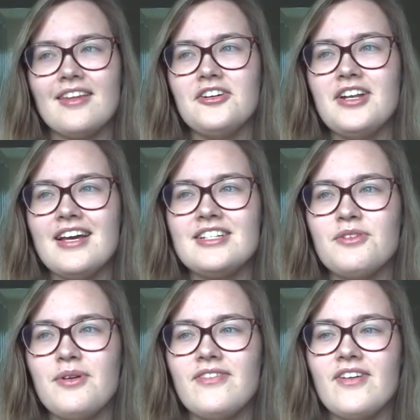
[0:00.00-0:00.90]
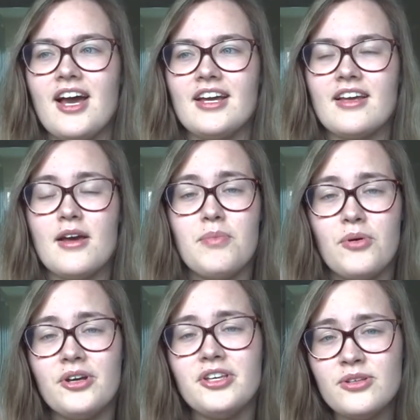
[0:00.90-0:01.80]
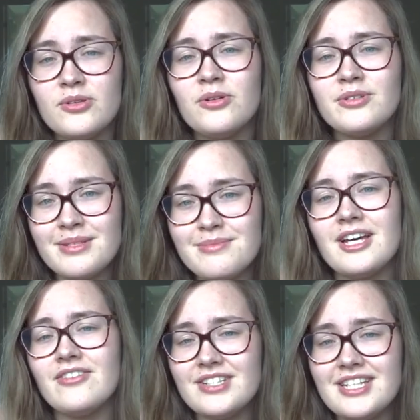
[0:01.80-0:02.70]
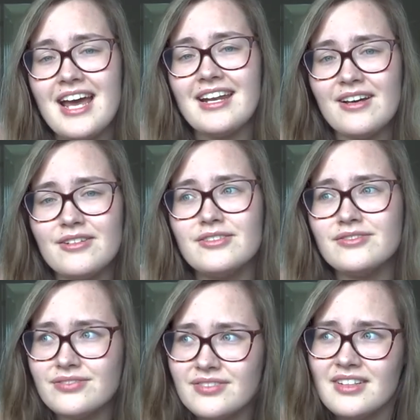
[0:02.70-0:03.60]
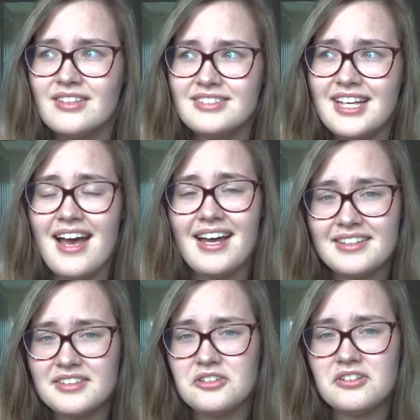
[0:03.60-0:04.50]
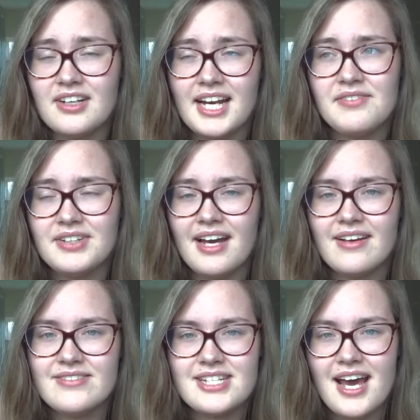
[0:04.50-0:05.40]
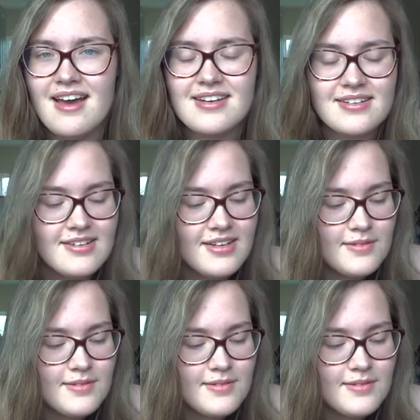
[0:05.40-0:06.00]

Unless you're with like a boy who calls himself a 10 out of 10 or 11 out of 10,